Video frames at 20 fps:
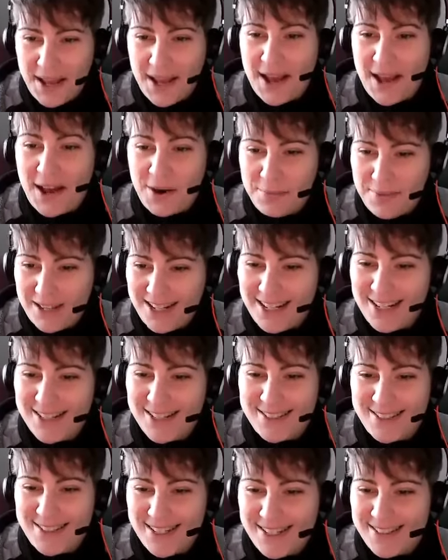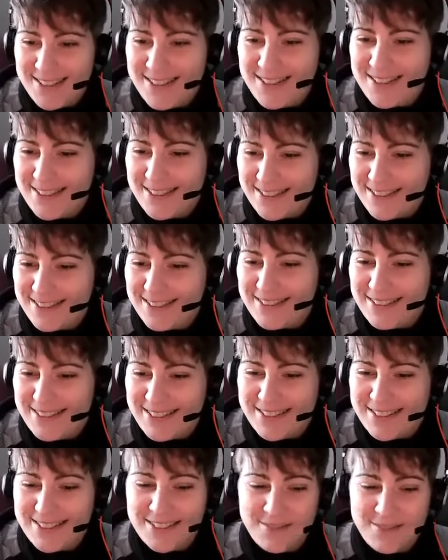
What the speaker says: how many SDSs? Yeah.